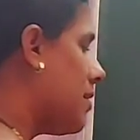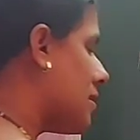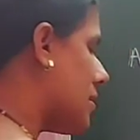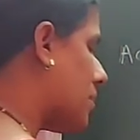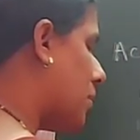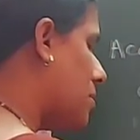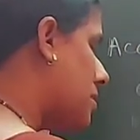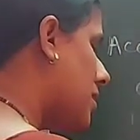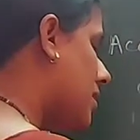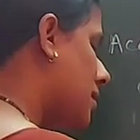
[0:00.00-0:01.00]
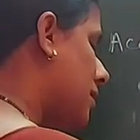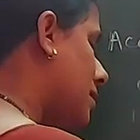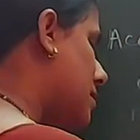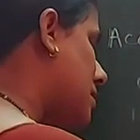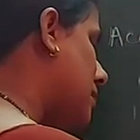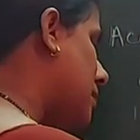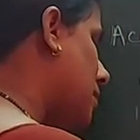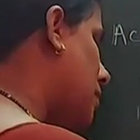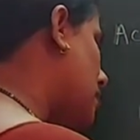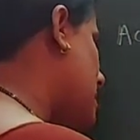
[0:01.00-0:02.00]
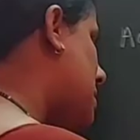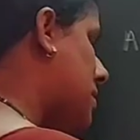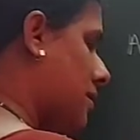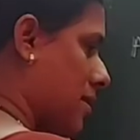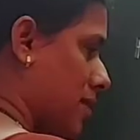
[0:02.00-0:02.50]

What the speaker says: Suppose this is a nucleus,